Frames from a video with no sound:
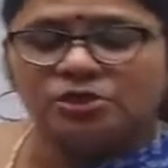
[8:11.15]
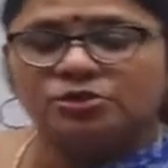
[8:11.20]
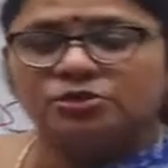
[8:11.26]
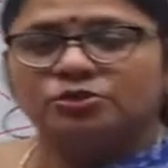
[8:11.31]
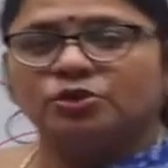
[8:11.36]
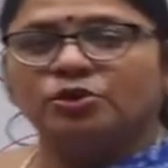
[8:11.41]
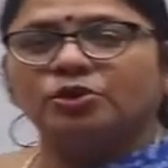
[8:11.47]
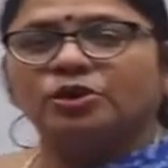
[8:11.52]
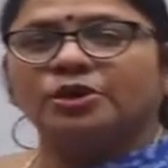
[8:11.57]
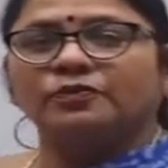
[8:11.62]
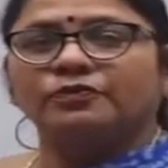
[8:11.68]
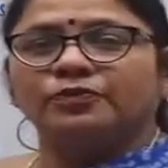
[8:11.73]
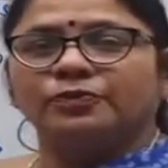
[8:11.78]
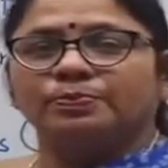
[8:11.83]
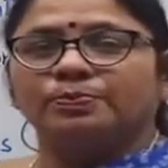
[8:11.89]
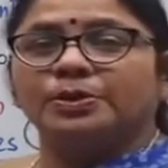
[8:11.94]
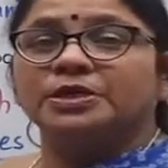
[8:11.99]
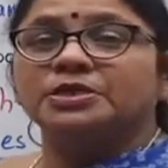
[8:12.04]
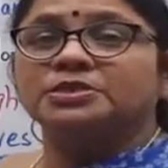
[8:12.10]
So if
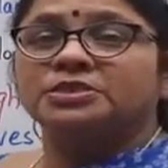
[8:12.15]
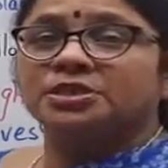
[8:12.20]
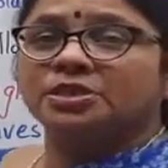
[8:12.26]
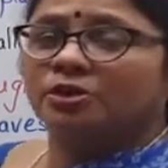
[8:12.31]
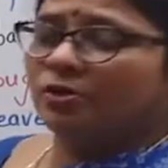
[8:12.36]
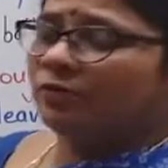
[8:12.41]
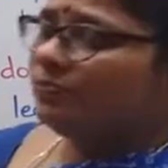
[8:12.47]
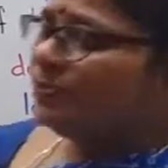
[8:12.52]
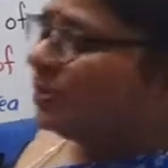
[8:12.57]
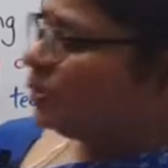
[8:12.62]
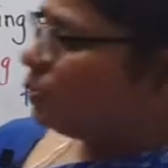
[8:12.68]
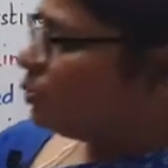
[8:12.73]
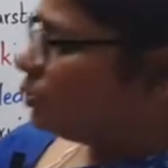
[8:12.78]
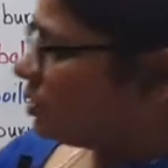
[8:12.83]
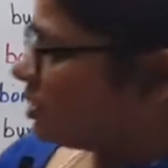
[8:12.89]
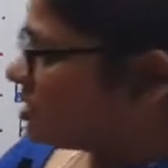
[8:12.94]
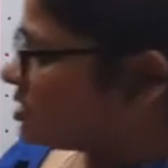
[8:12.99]
bursting of balloon